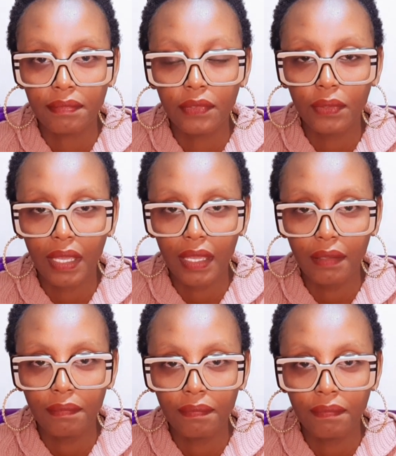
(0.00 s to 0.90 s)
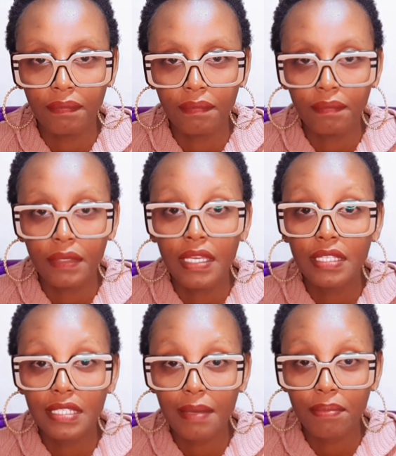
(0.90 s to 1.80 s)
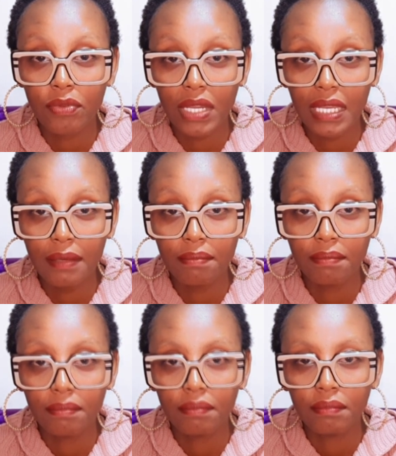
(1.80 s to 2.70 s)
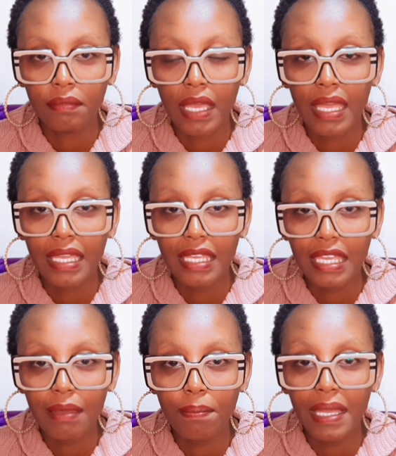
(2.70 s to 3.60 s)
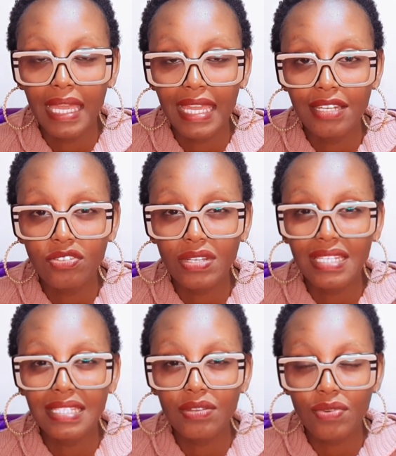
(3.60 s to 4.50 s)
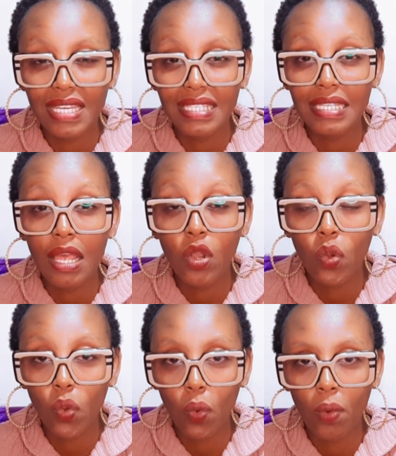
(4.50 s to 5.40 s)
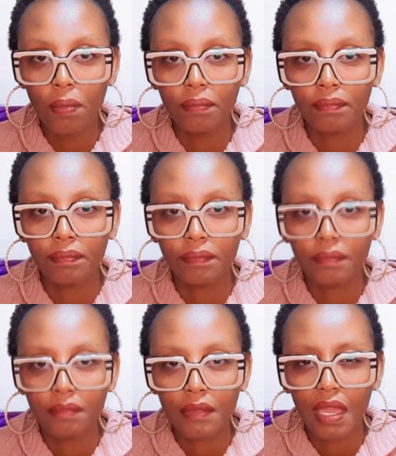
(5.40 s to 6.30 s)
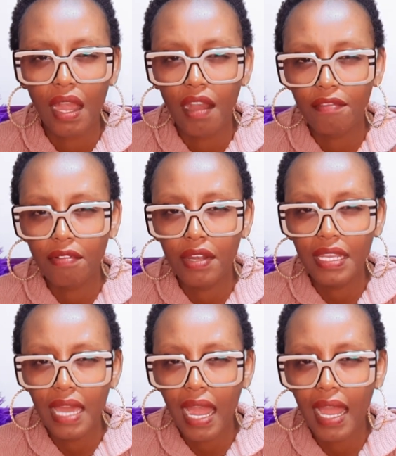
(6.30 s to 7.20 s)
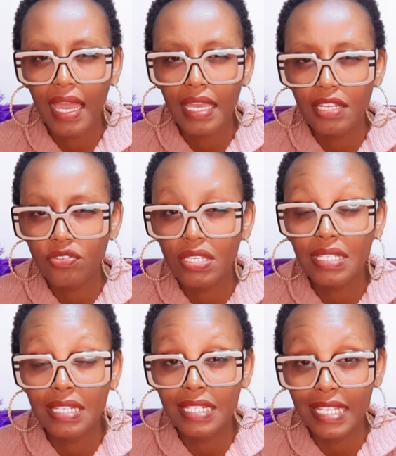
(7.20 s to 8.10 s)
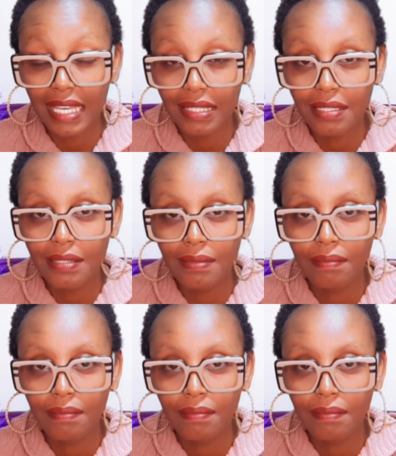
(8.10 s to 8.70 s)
Okay? Step 3, keep interest rates low. Avoid high interest debts